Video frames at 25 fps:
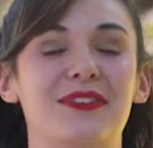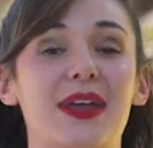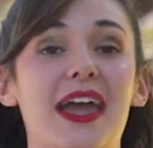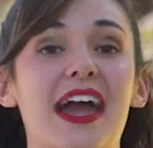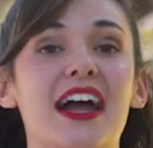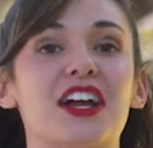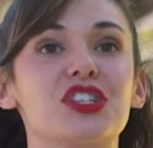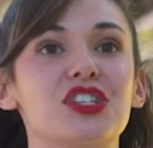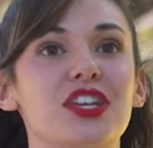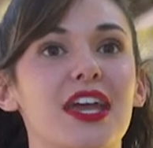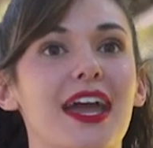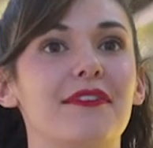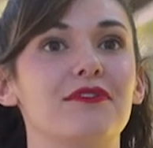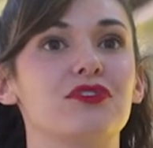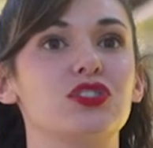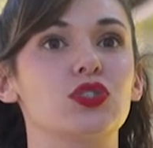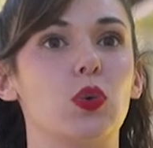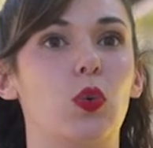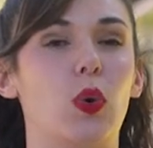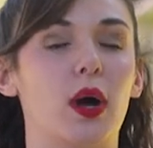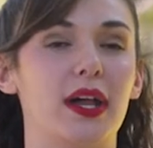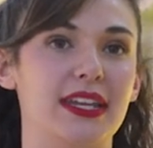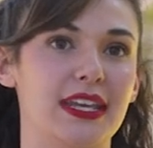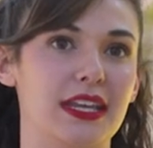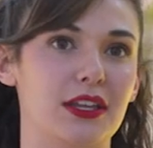We actually have
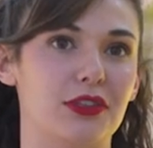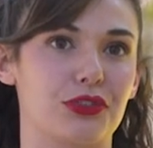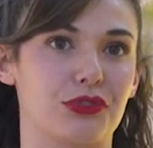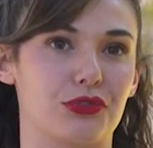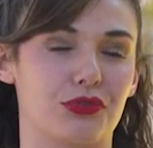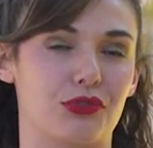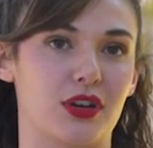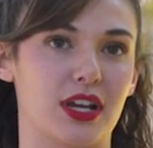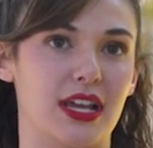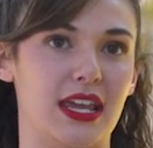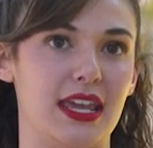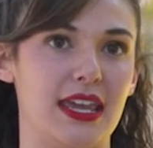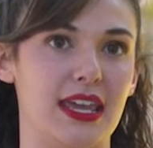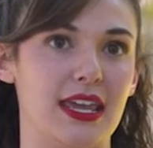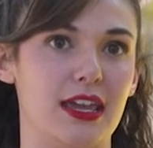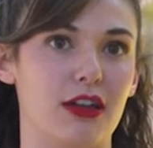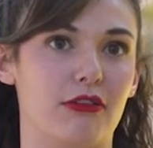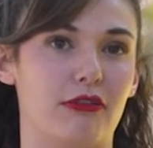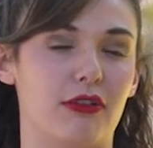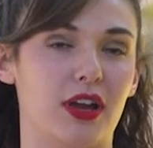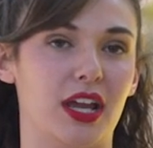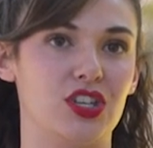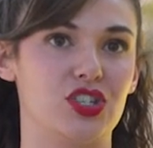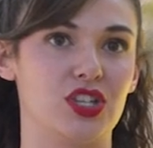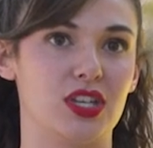23
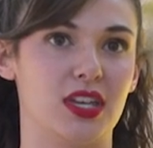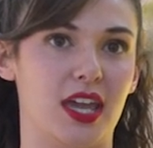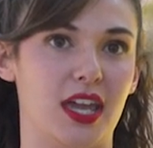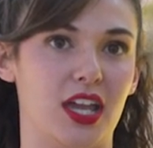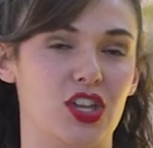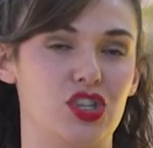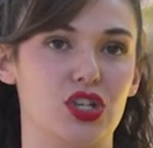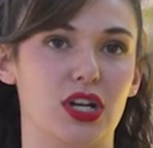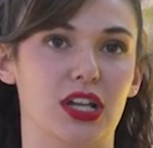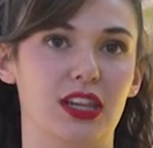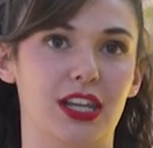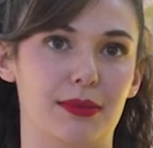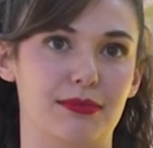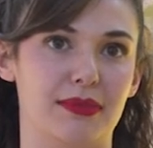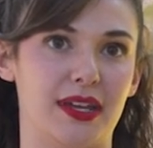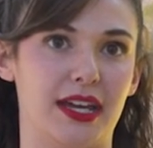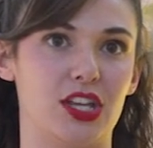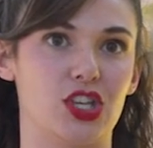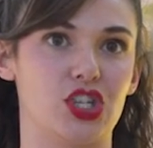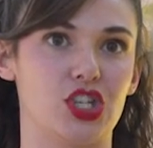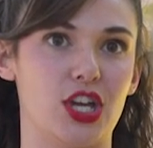Ragin' Cajun alumni